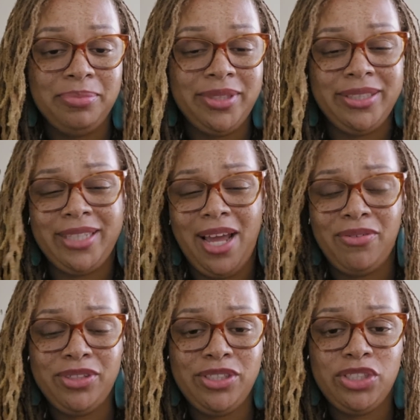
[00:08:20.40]
doesn't
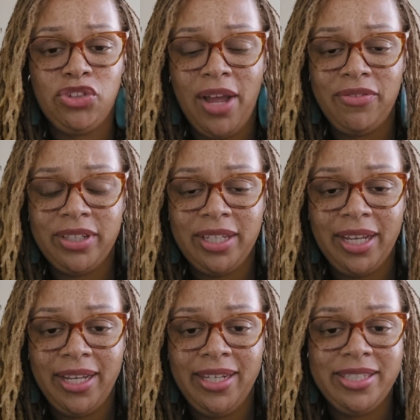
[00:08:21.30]
have a good traffic
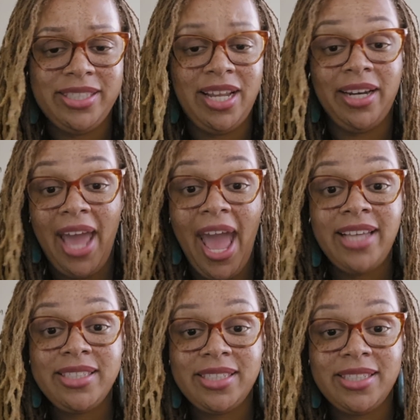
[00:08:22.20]
light, and it's a lot of
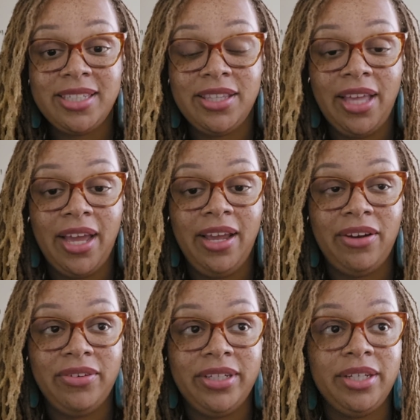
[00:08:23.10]
accidents in that
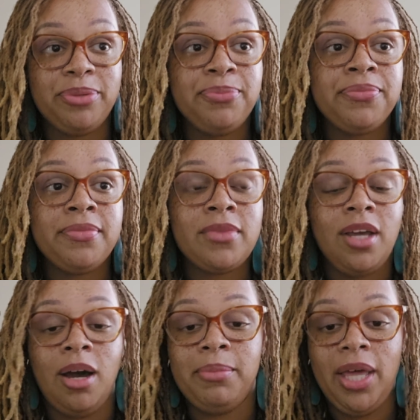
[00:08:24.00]
area
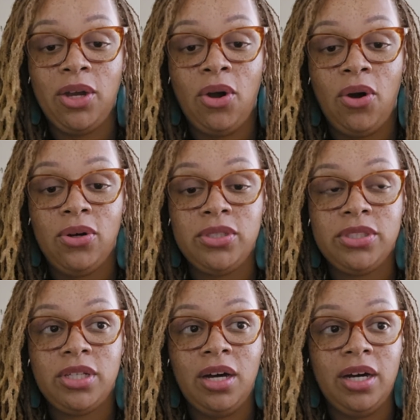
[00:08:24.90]
that
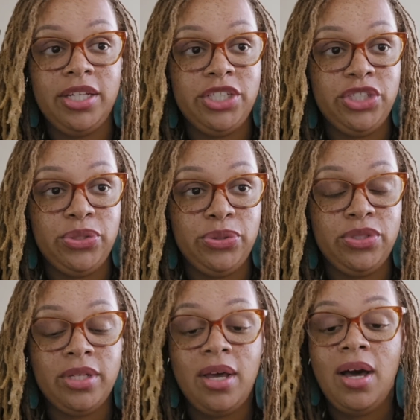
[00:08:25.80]
cause
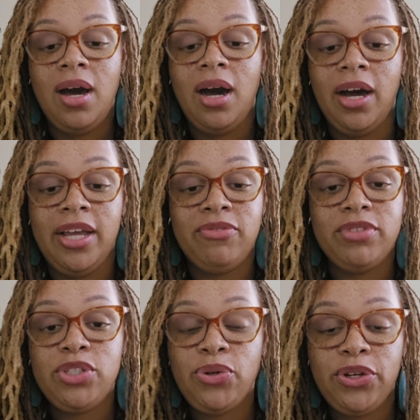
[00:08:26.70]
issues.
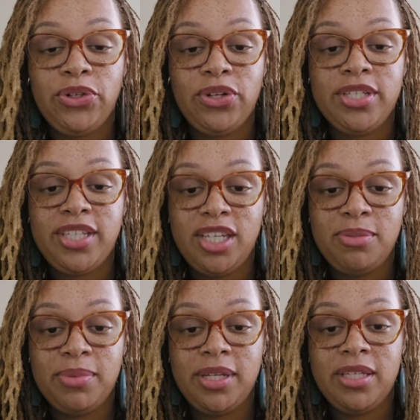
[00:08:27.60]
Inventory your
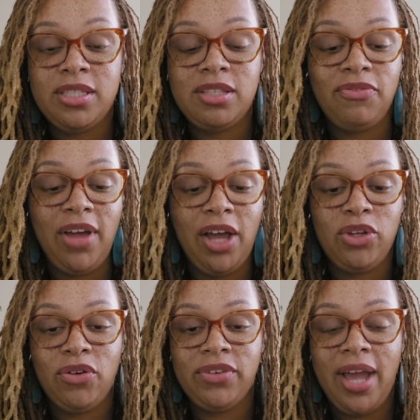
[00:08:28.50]
assessment, the
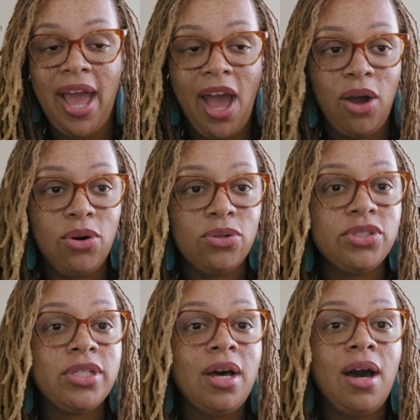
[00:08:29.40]
value of your house.